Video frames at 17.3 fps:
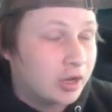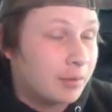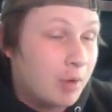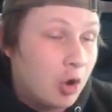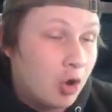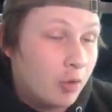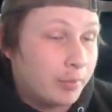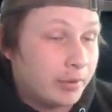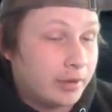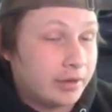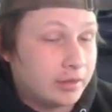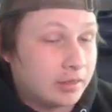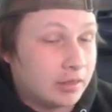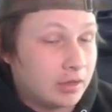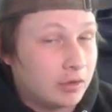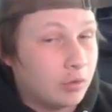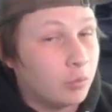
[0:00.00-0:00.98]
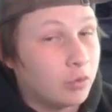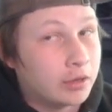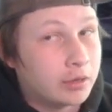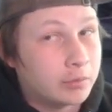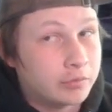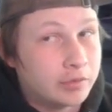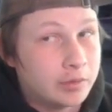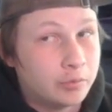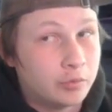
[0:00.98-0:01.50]
Kamo put in a ton of work and
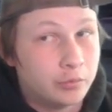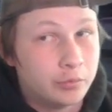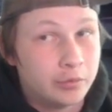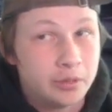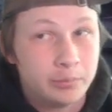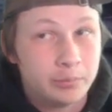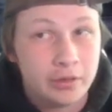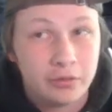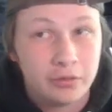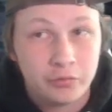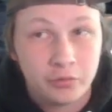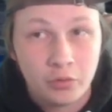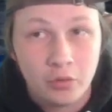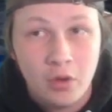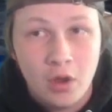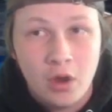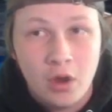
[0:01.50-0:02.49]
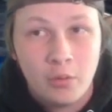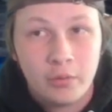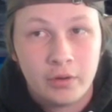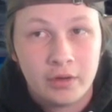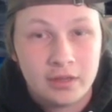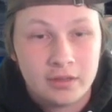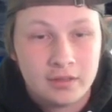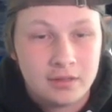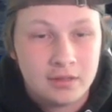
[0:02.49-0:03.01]
was able to really break through. We're
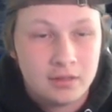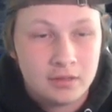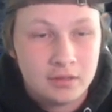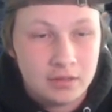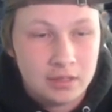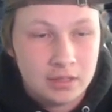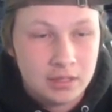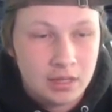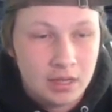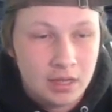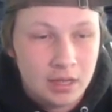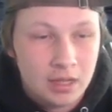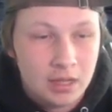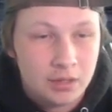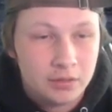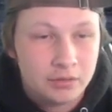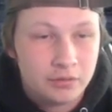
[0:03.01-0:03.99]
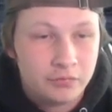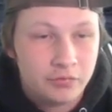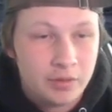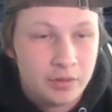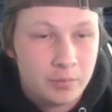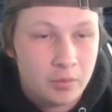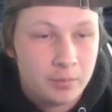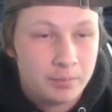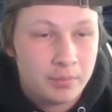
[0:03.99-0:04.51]
gonna see the uh, the
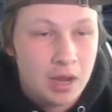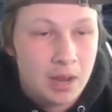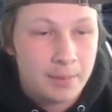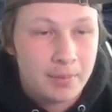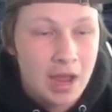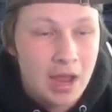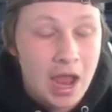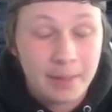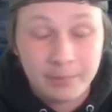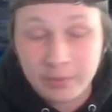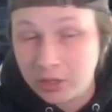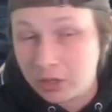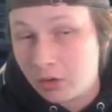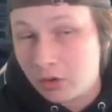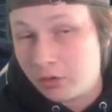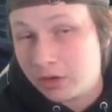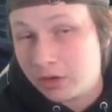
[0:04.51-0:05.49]
Flame Orb pop. I'm gonna go